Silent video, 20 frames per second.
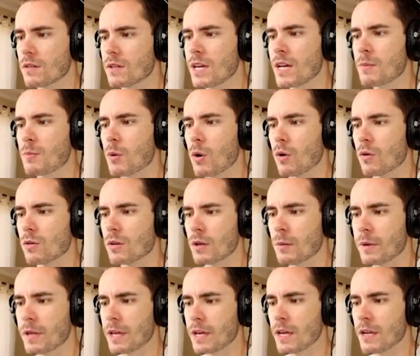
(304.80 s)
Kickball.
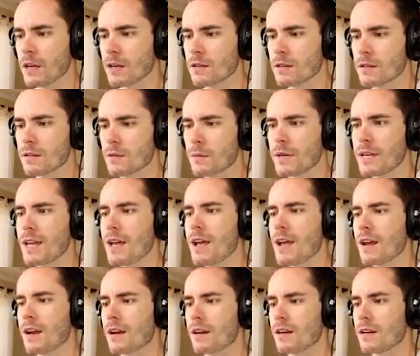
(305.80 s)
Can we kick it? We
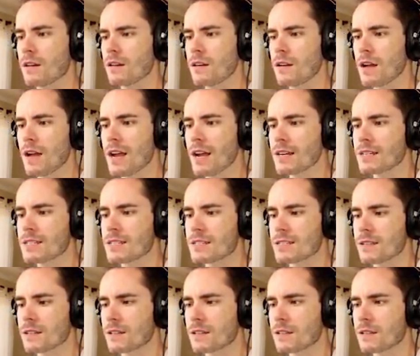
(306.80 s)
can.
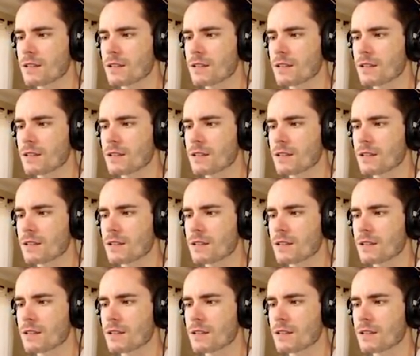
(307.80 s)
Nice.